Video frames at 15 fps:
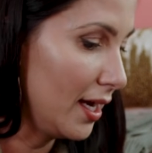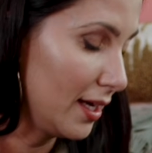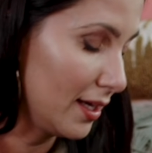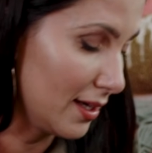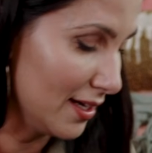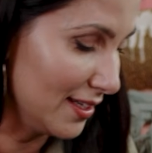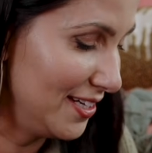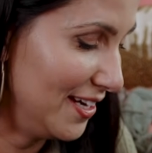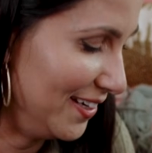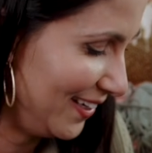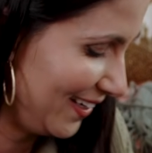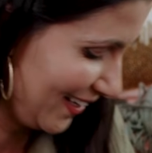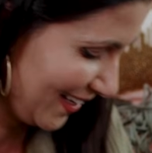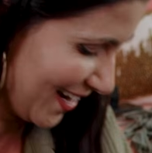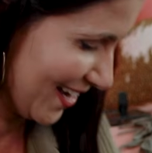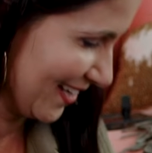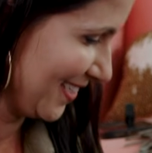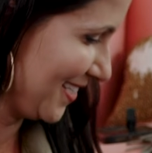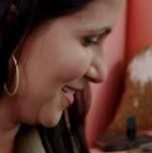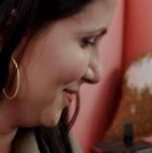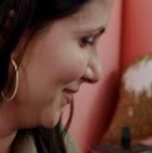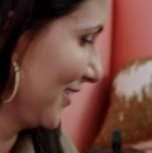it got, got
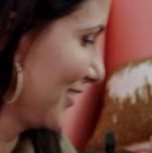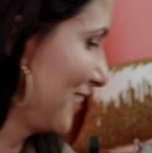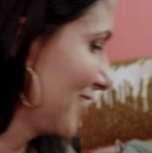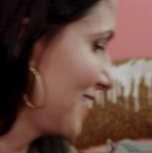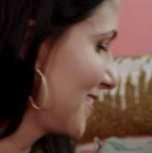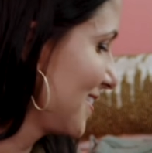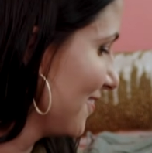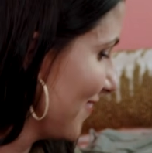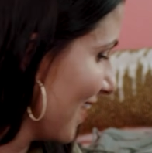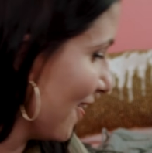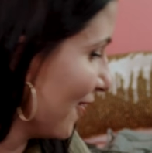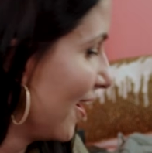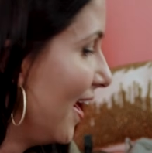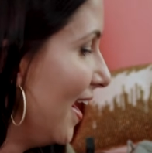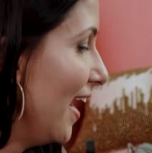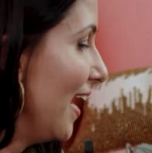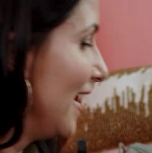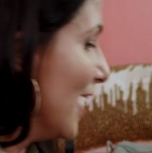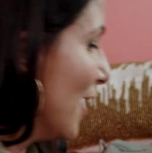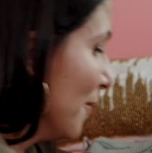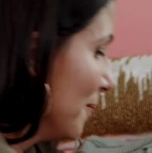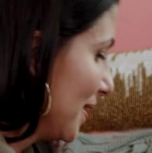some of the good stuff out.
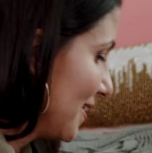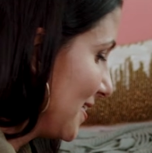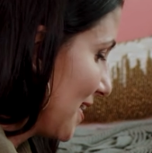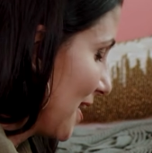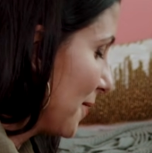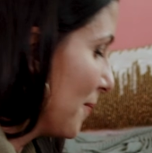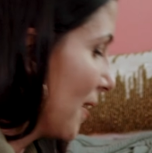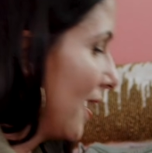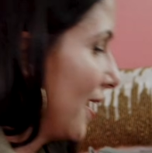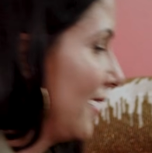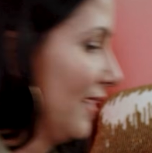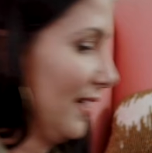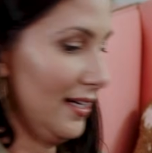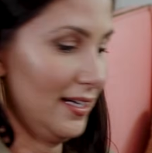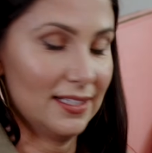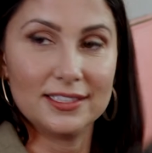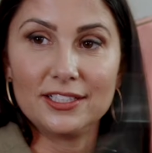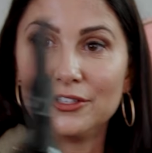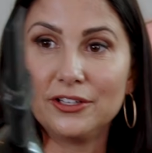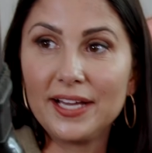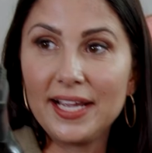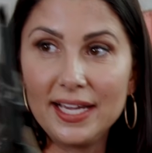Now I'm gonna take my
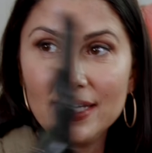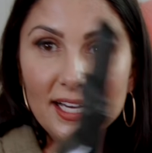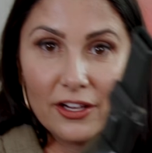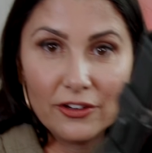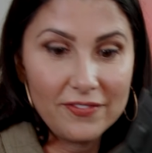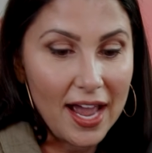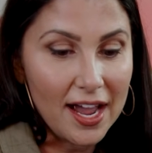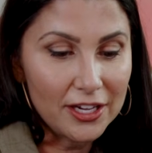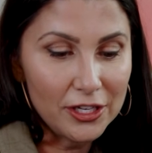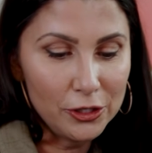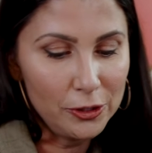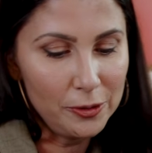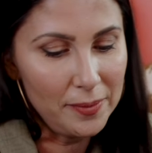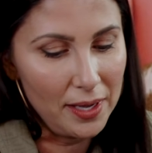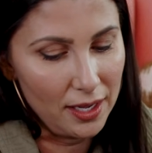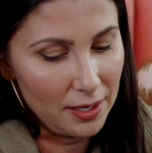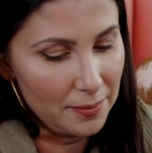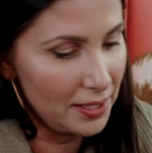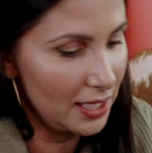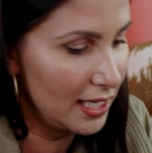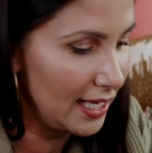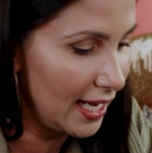little handheld vacuum and I'm
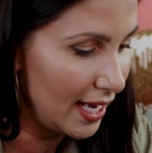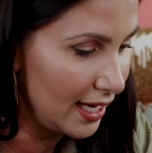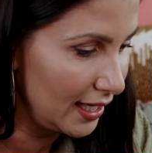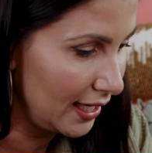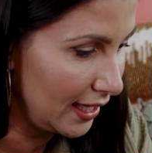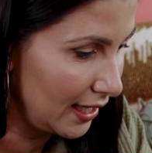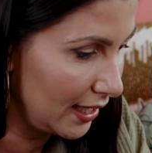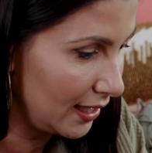gonna get